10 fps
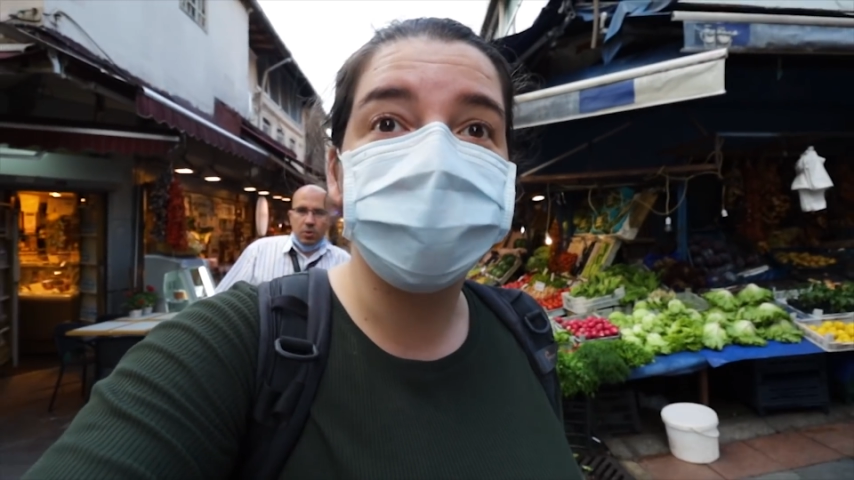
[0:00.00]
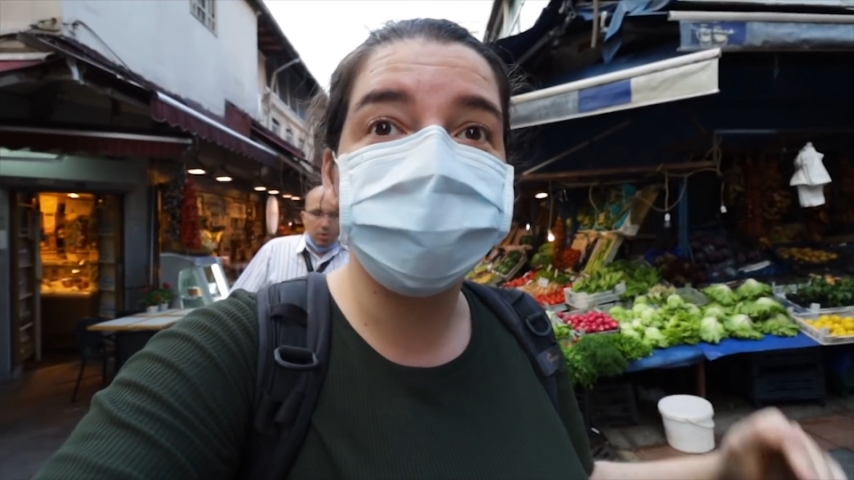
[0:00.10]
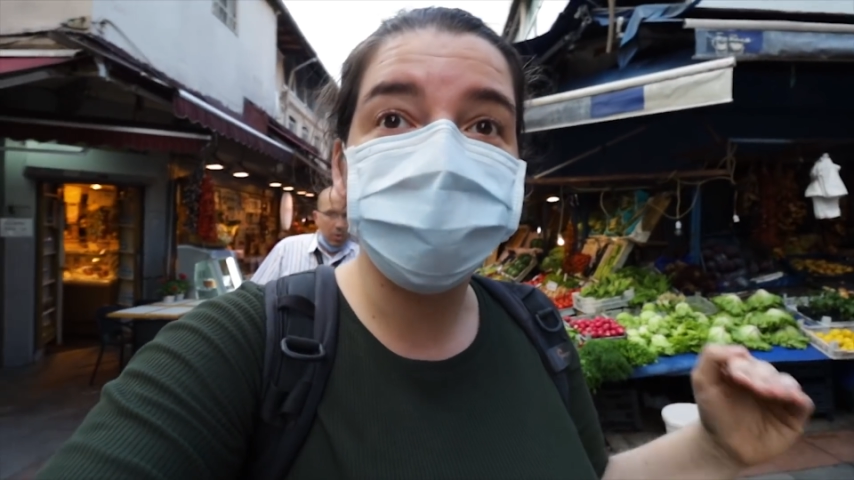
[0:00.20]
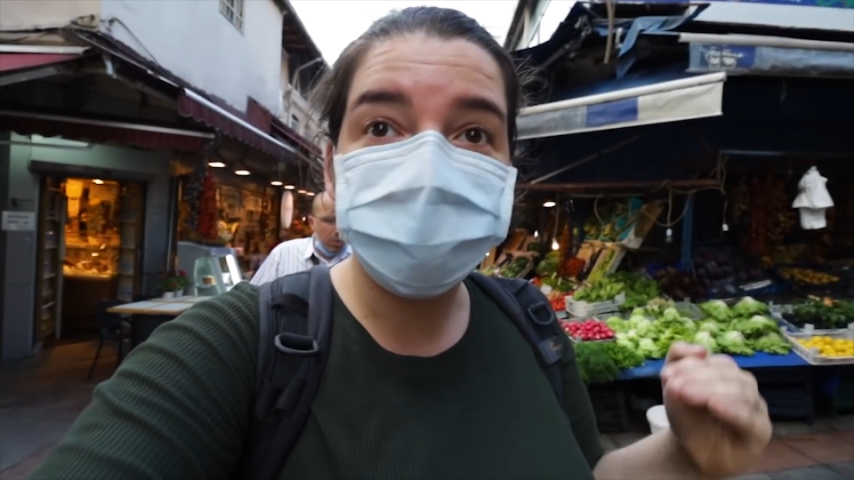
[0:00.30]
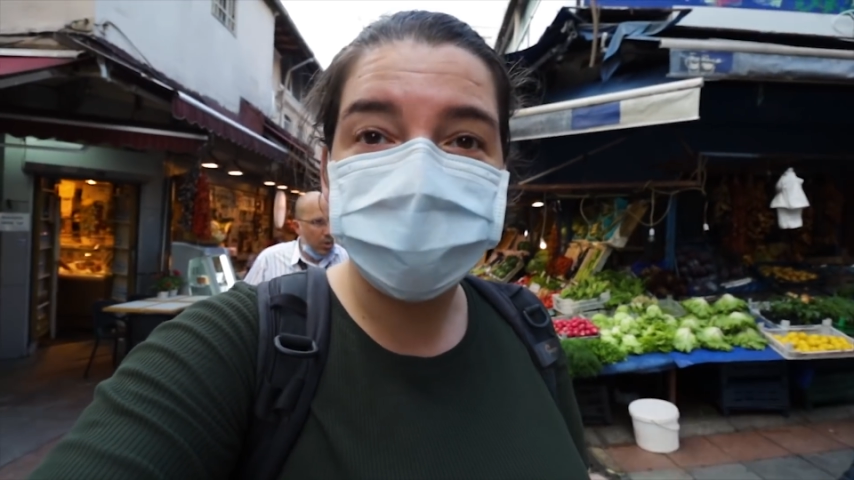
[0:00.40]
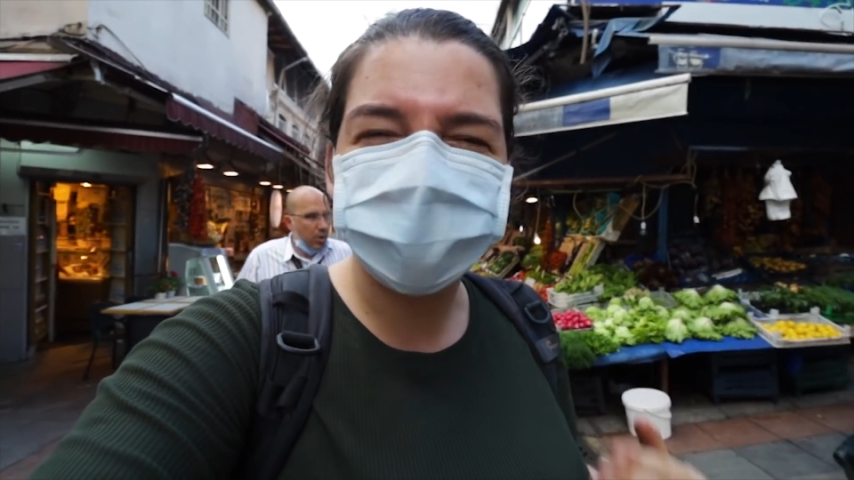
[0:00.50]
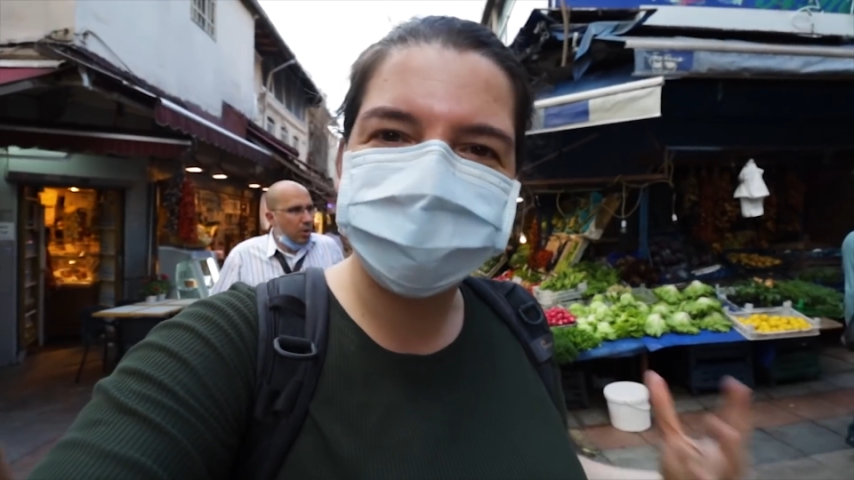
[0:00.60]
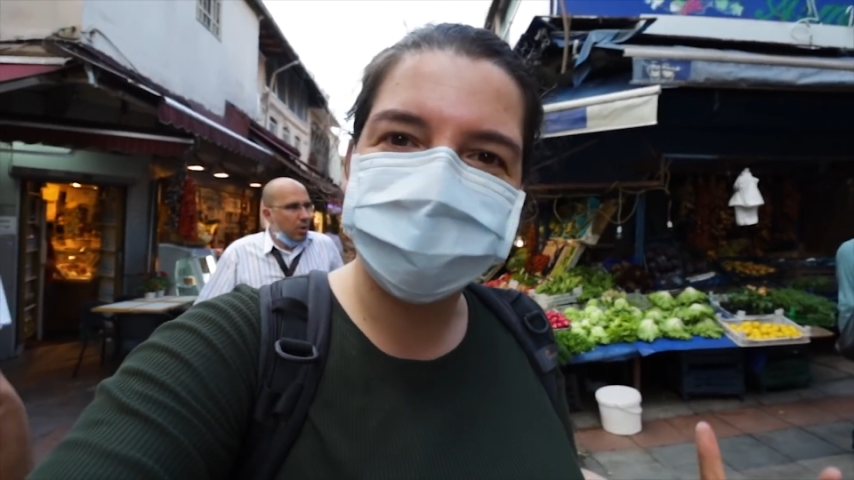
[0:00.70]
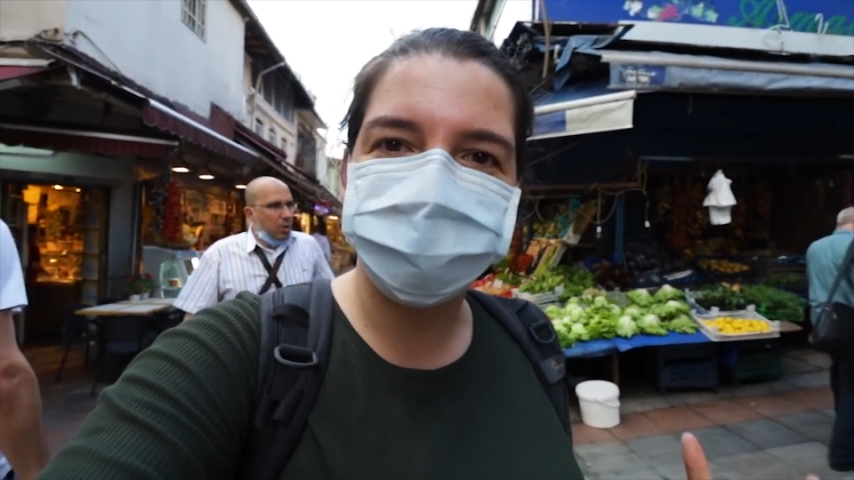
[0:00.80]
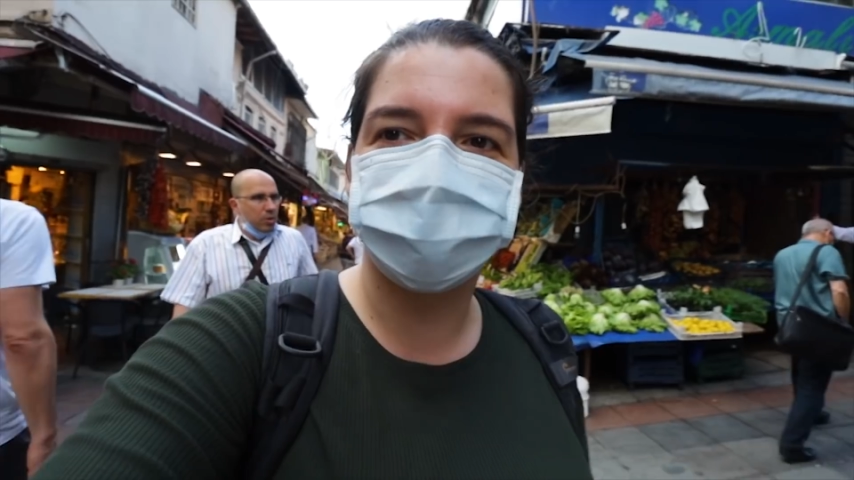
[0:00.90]
is so
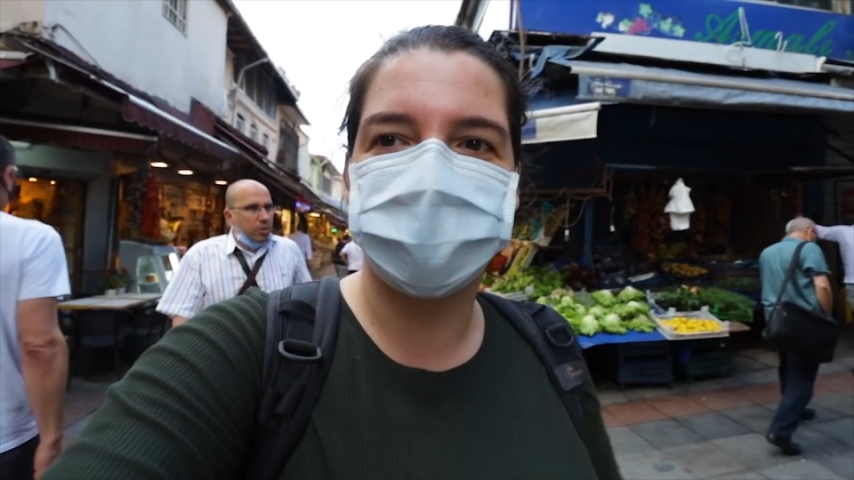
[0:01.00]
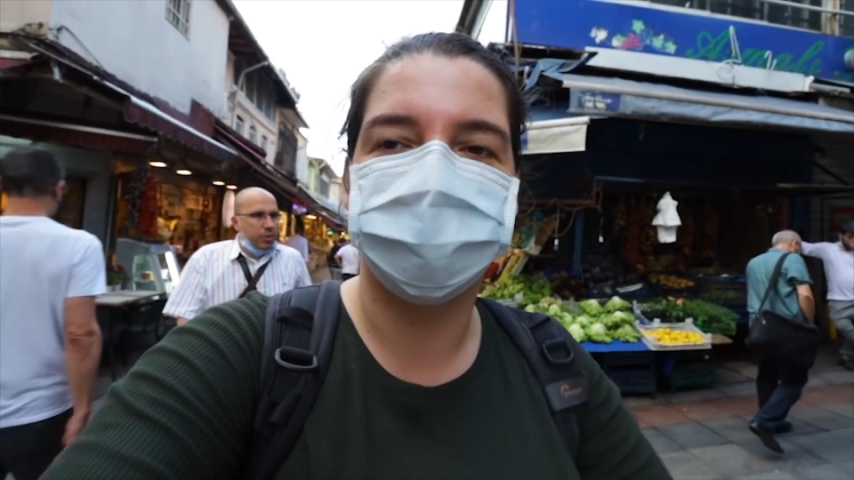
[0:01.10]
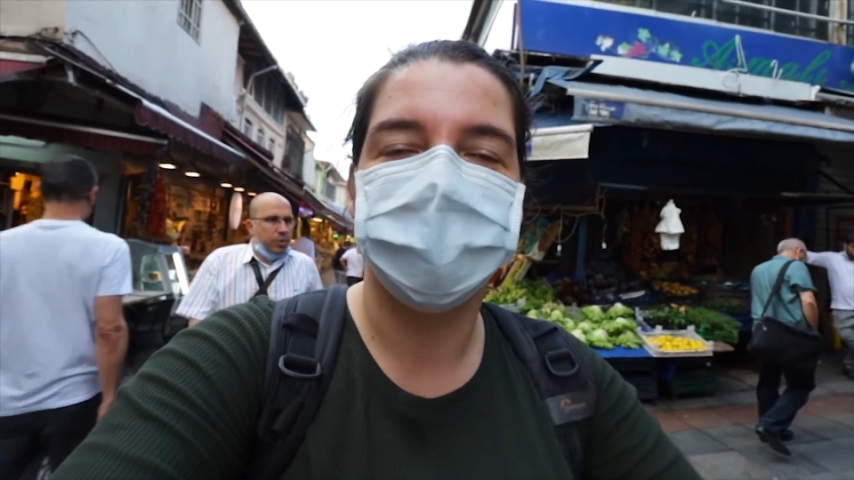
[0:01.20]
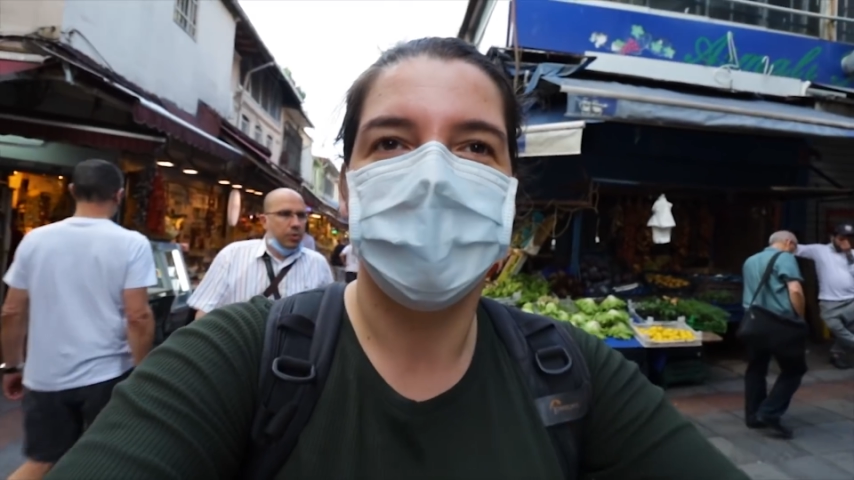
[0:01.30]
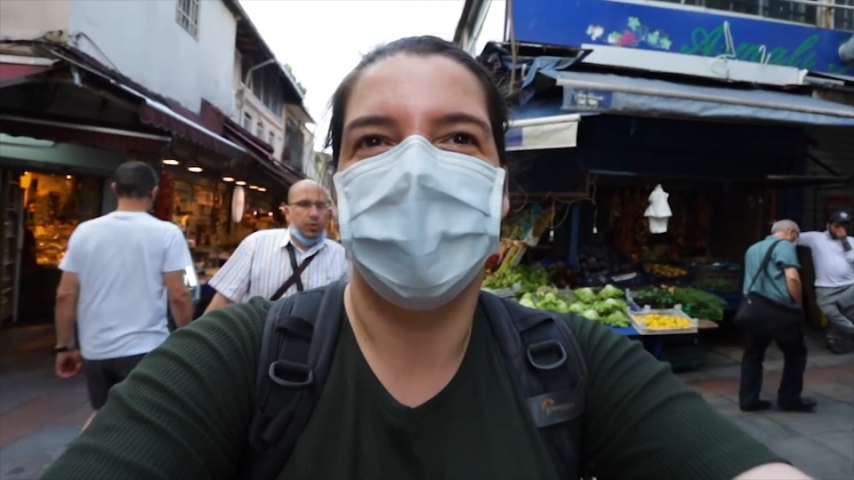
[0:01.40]
completely different and